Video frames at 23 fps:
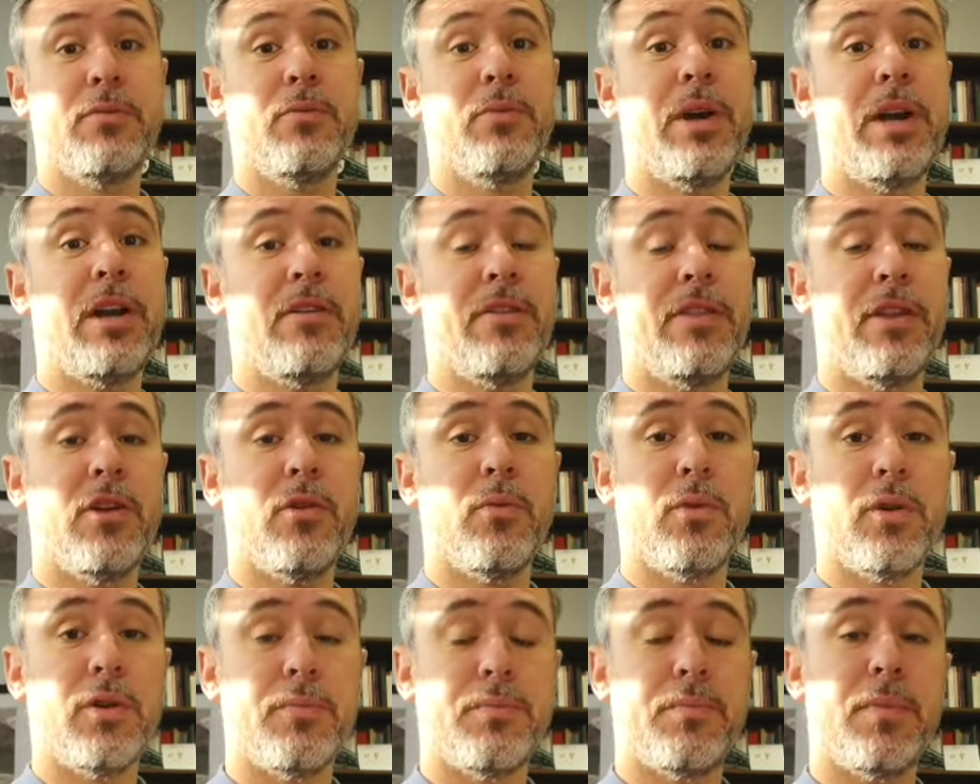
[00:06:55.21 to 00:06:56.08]
where there
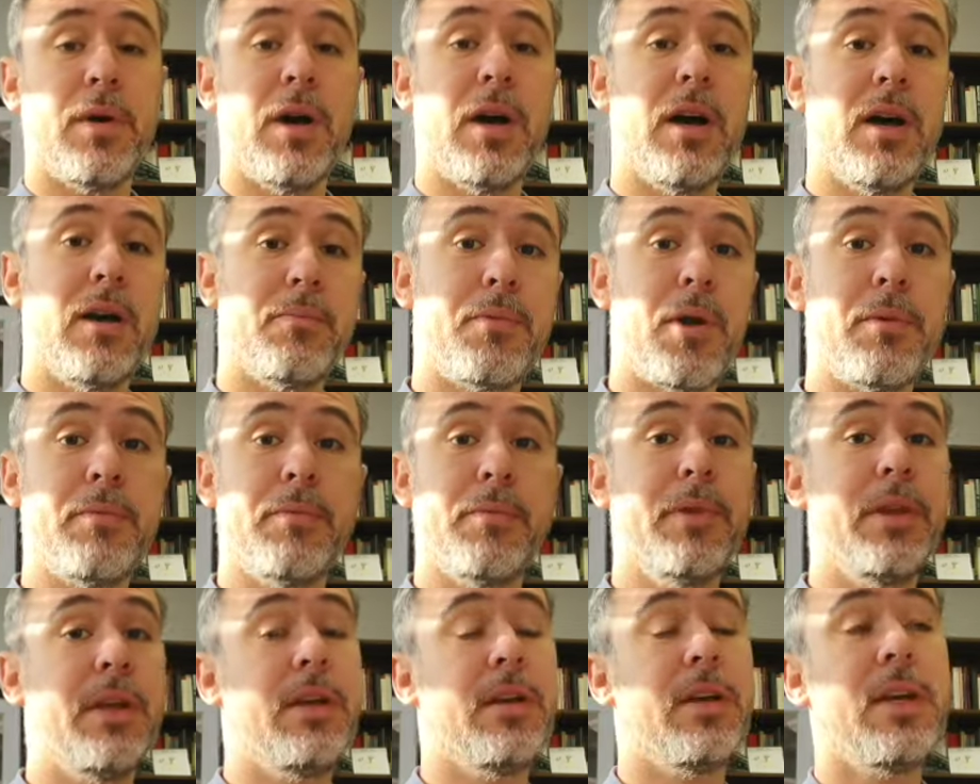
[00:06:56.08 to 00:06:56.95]
were uh,
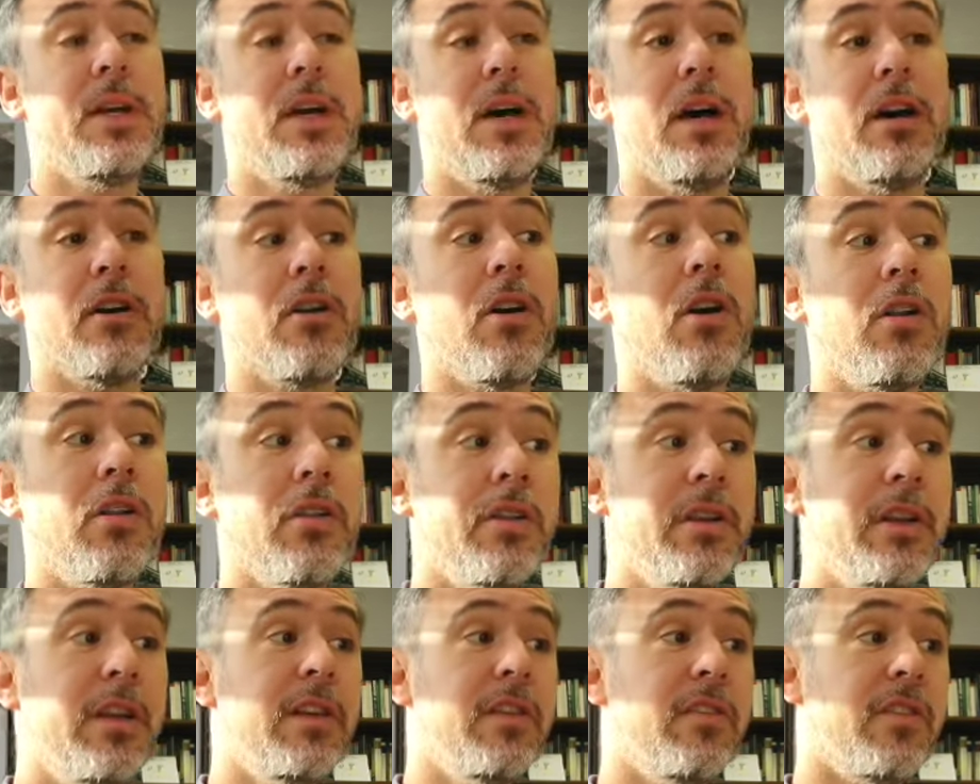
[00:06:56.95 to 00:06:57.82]
probably uh,
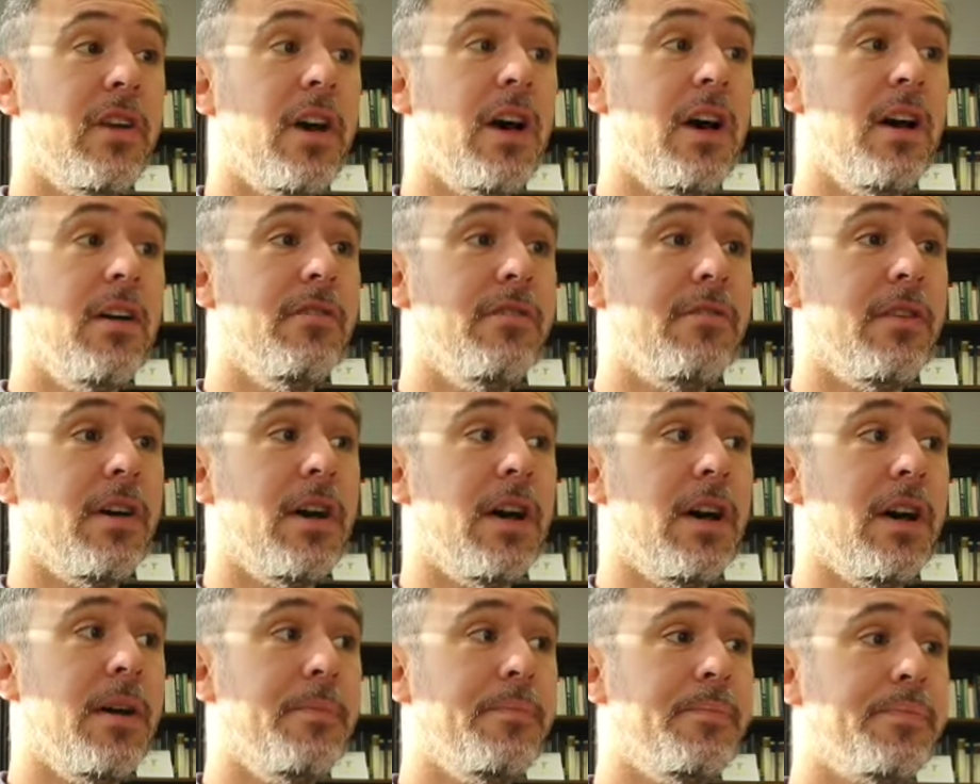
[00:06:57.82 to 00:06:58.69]
colonies of
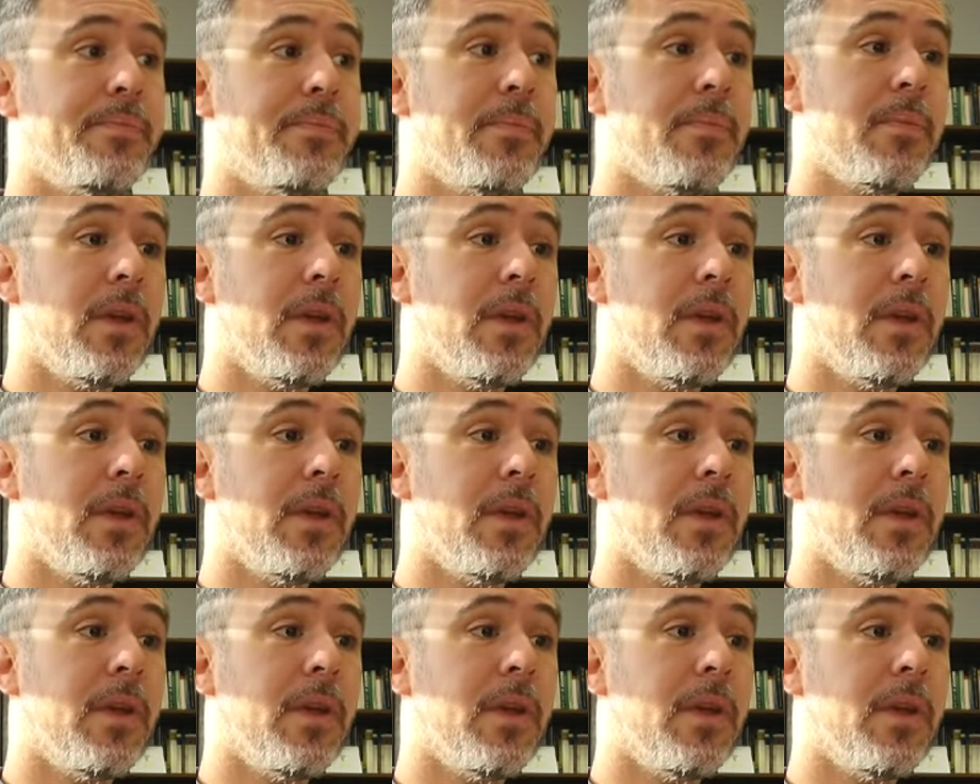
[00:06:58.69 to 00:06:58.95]
um,